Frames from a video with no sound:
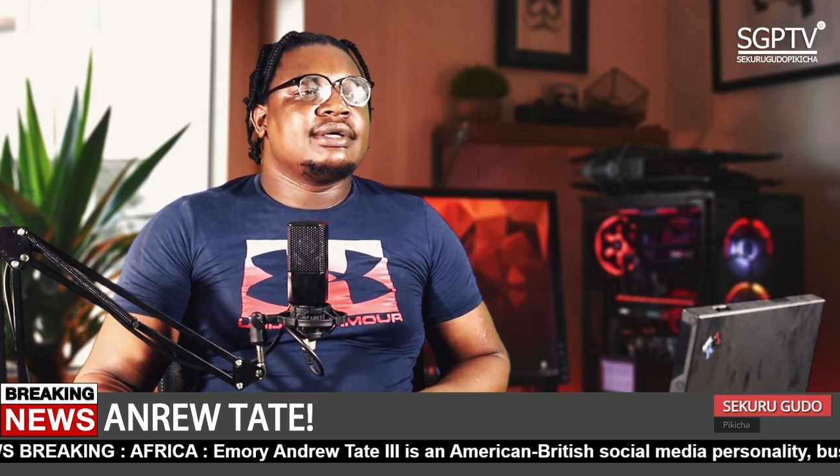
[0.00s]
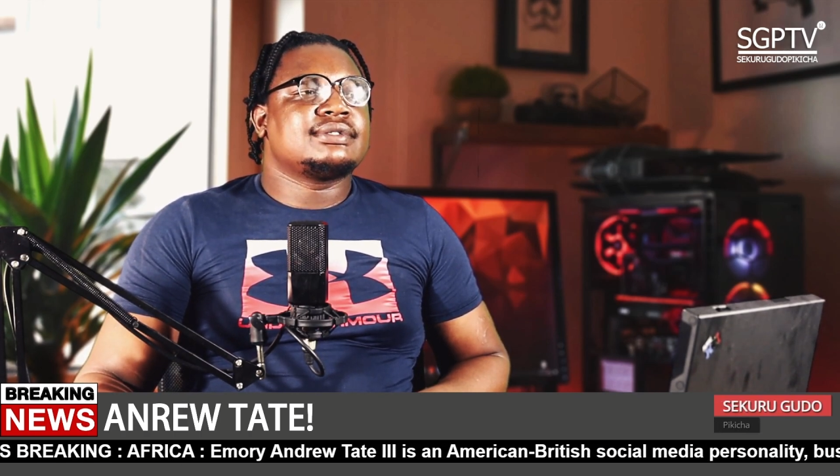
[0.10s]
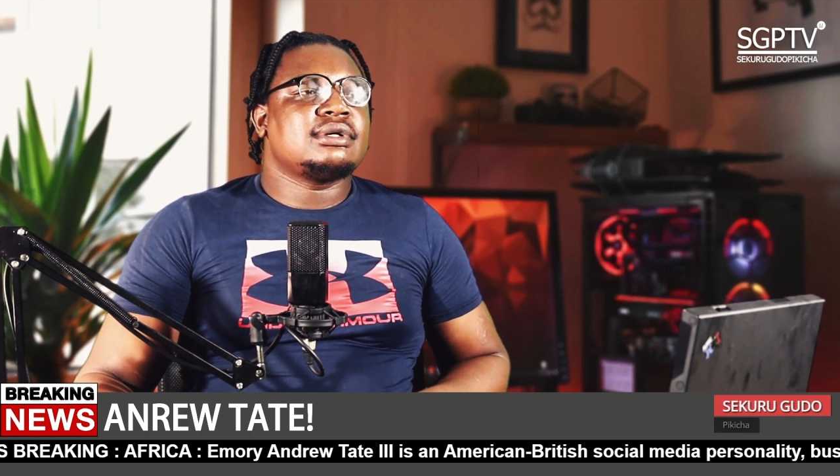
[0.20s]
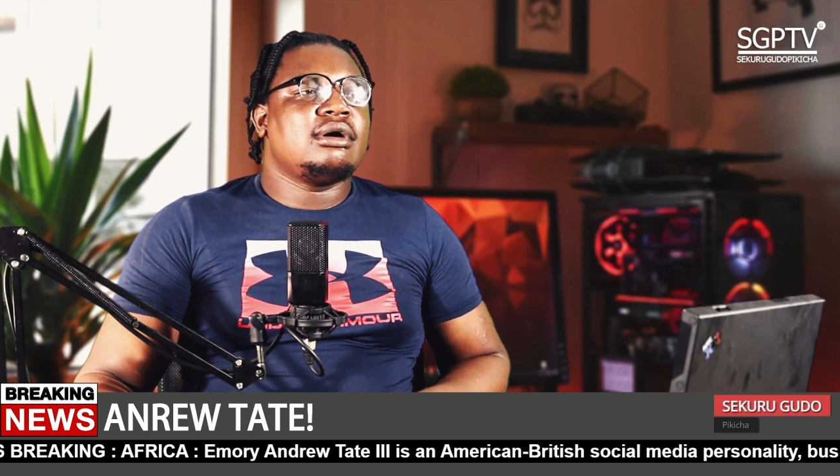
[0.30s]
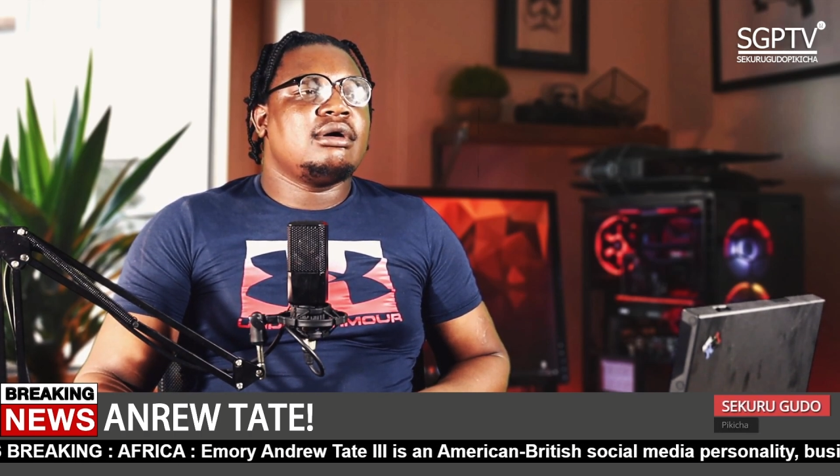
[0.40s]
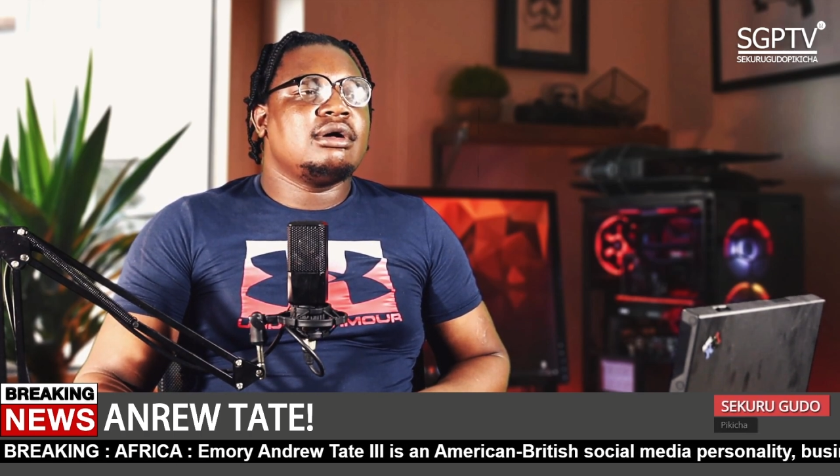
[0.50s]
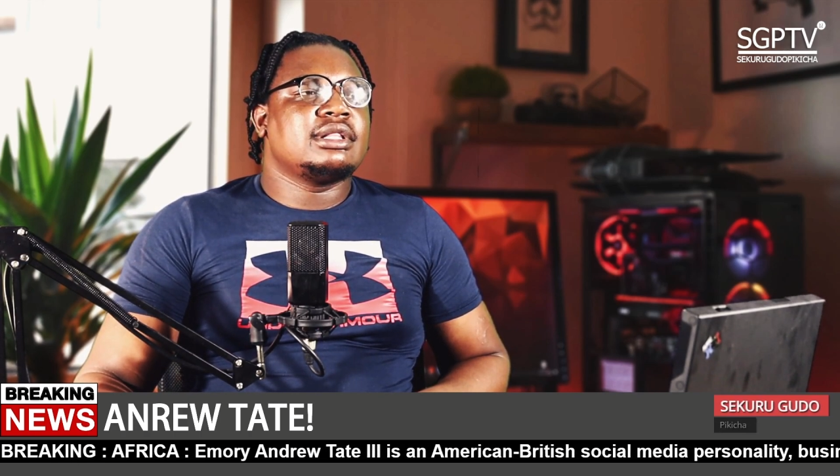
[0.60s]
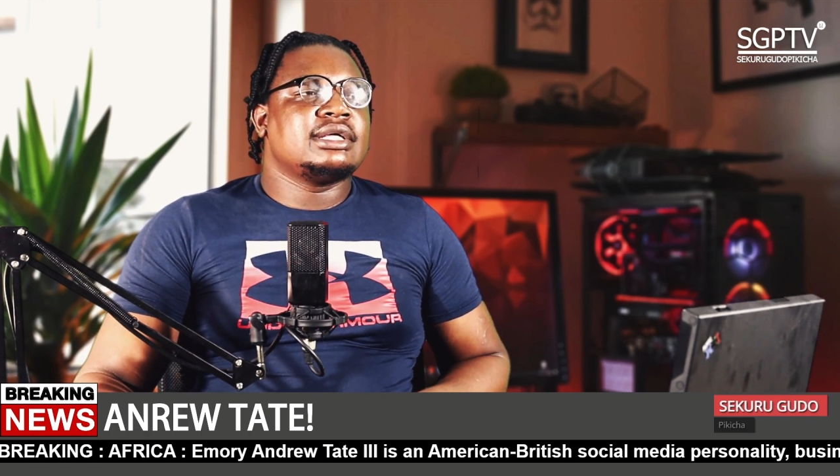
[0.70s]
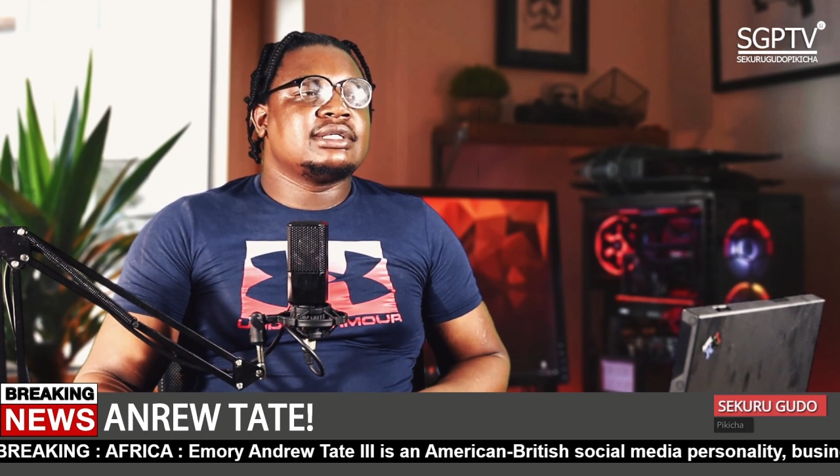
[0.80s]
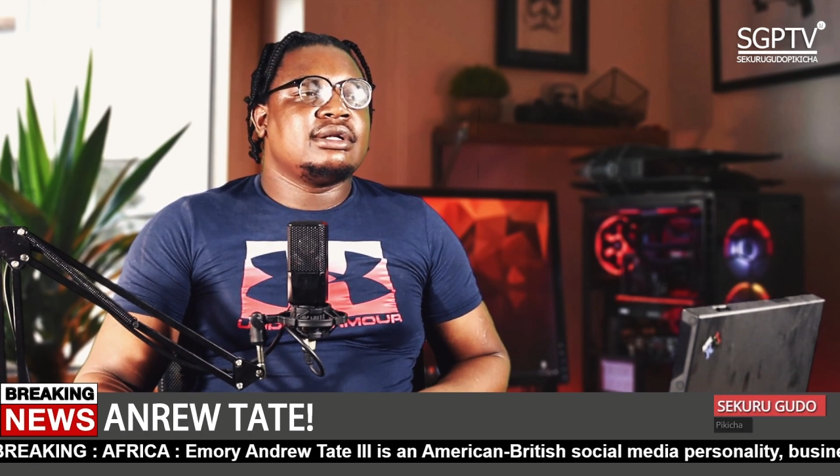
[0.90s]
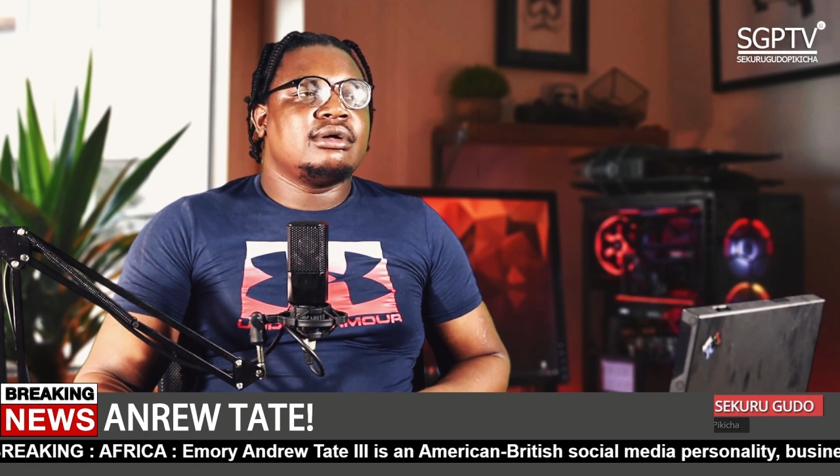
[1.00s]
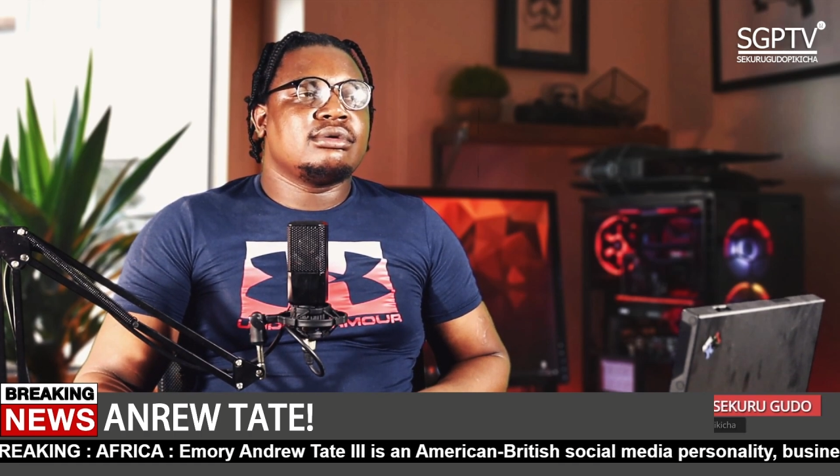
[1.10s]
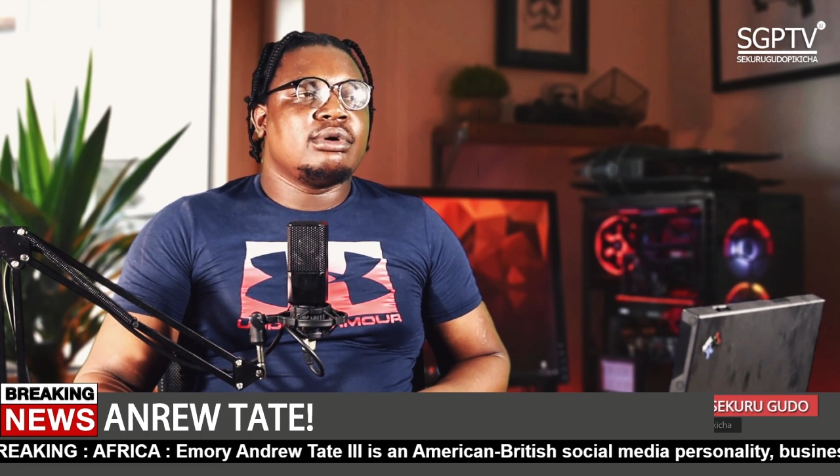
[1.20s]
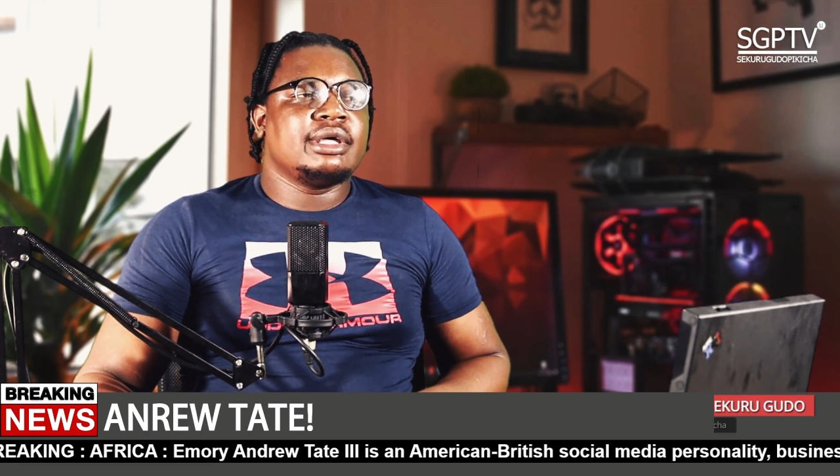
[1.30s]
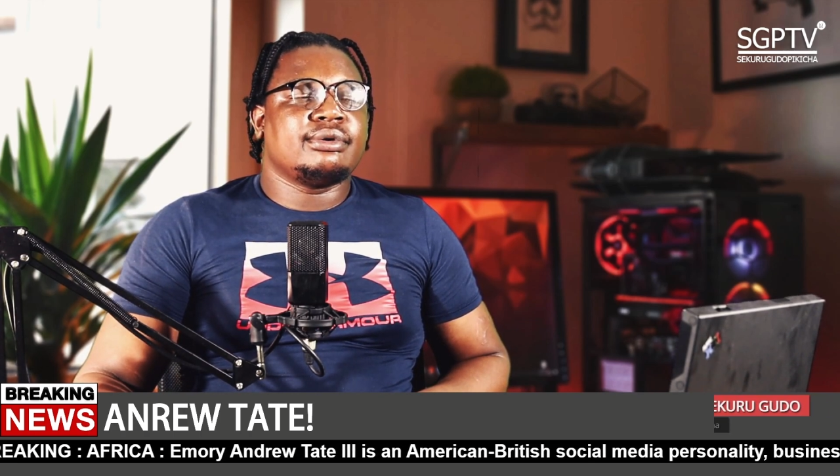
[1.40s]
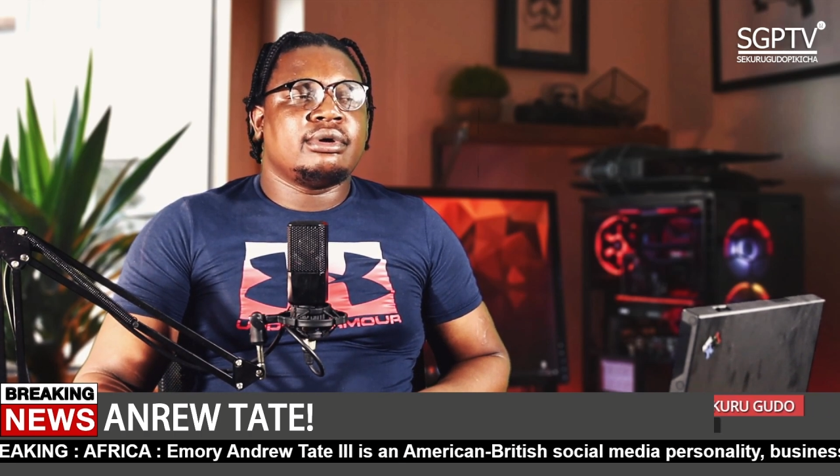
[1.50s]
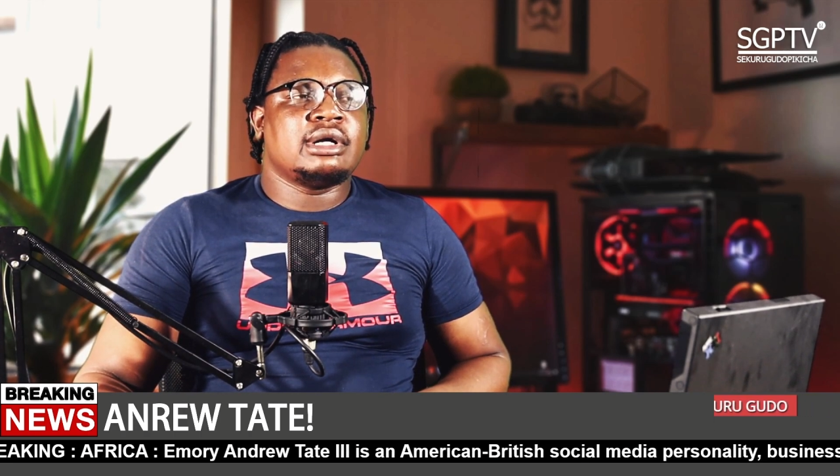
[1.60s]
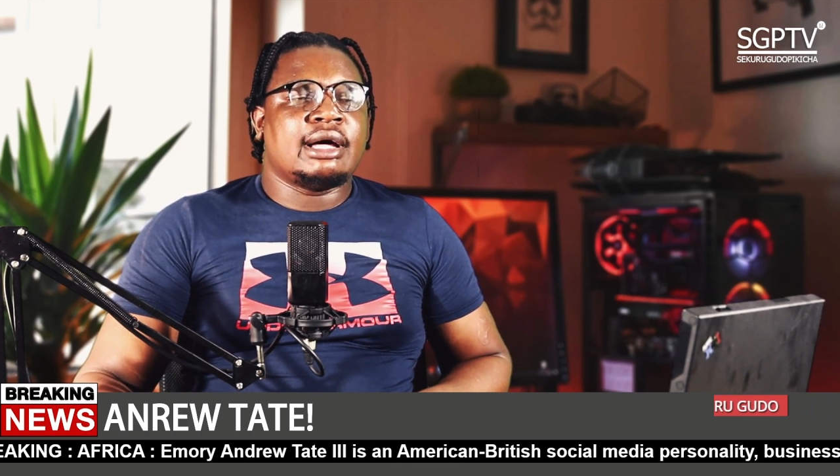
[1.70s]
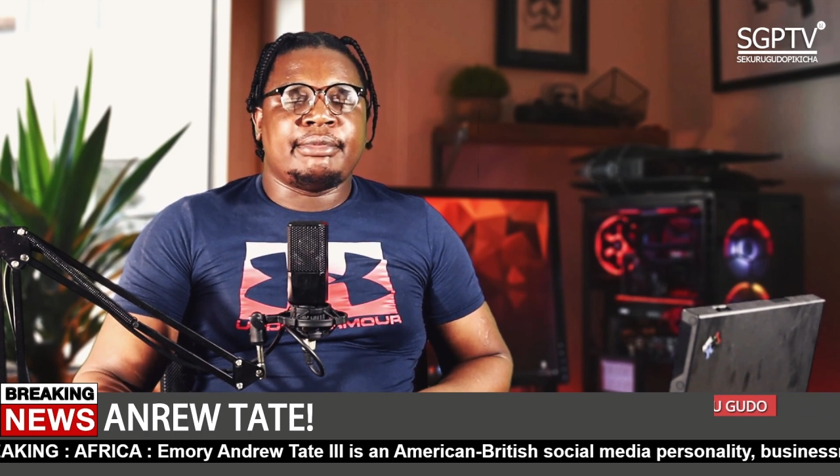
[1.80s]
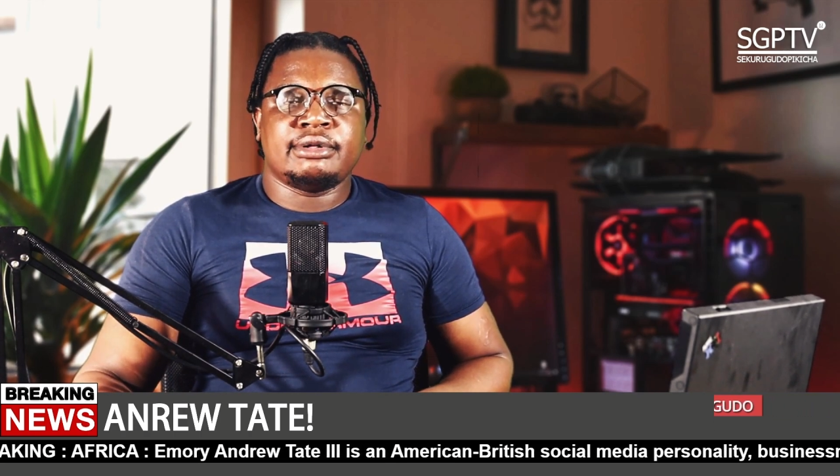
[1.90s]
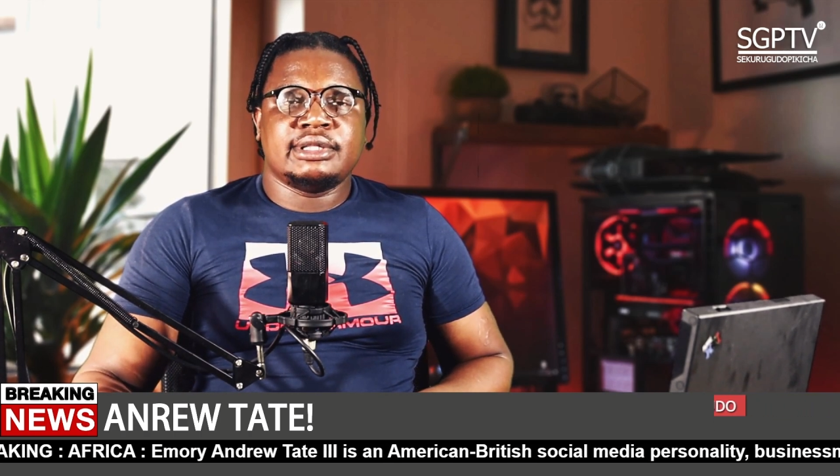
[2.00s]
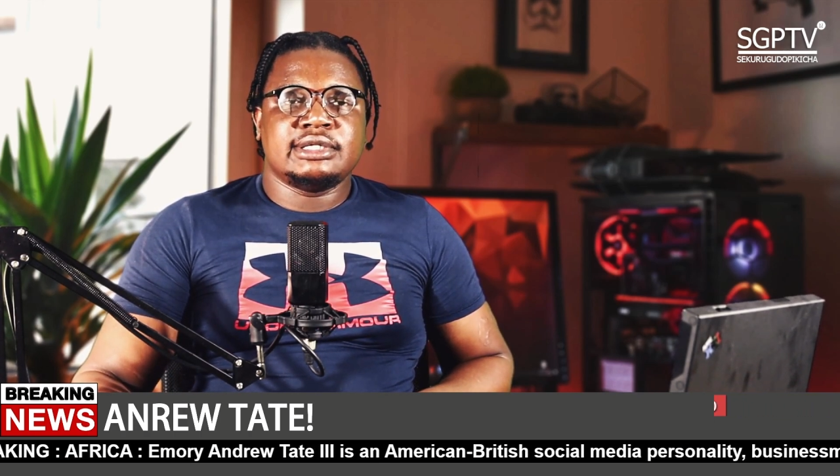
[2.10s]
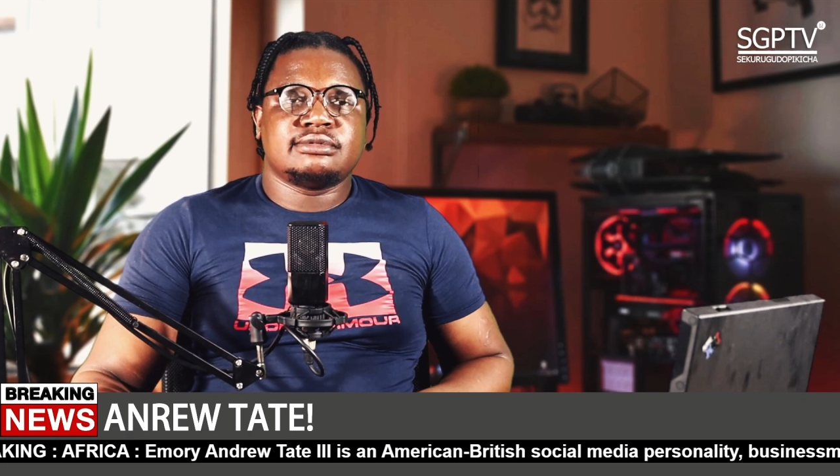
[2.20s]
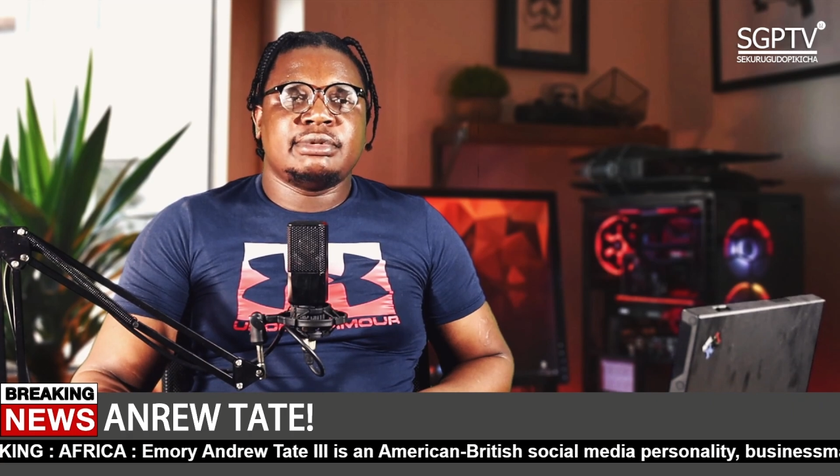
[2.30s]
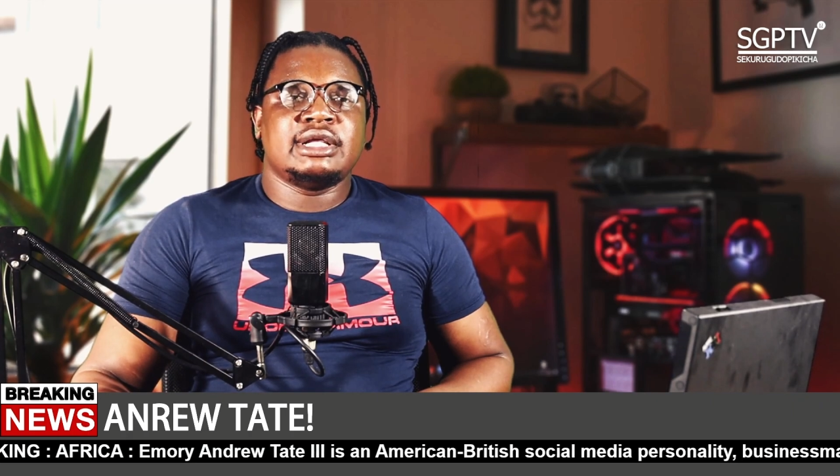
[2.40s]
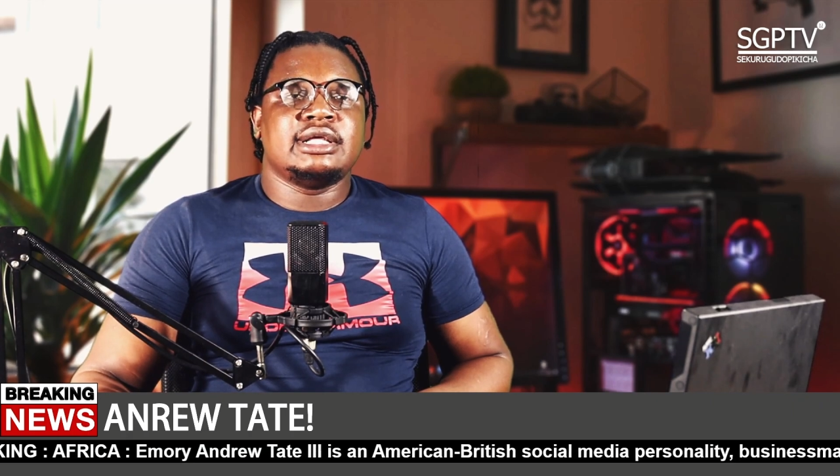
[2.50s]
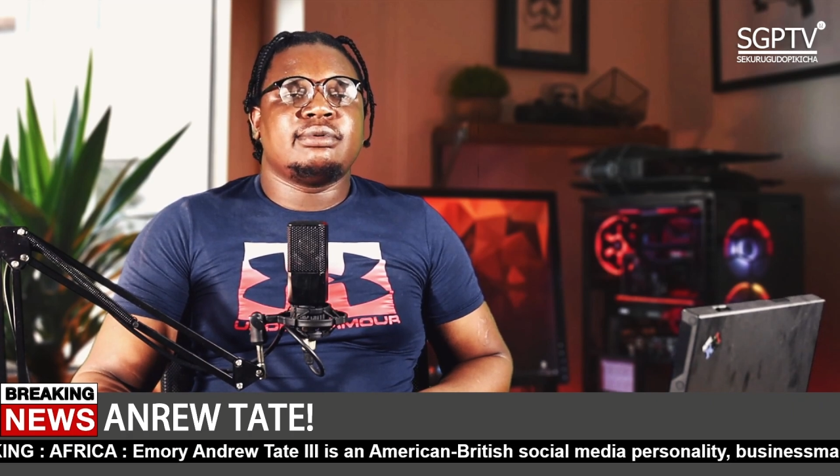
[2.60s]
so there's a lot going on about this man.